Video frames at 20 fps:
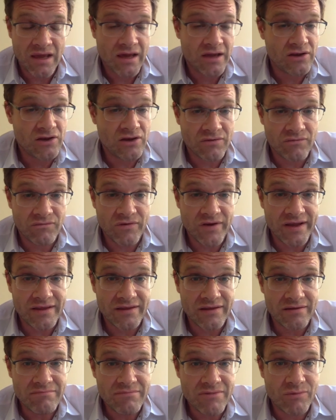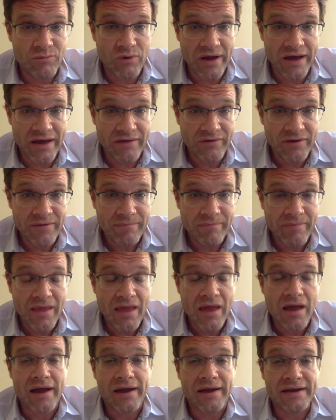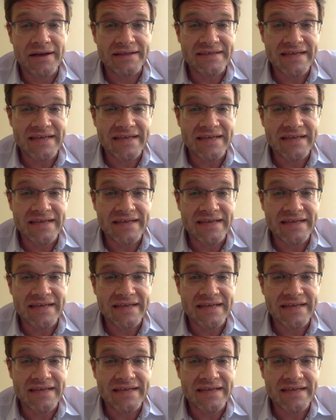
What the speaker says: You can read them and whatever. I'm going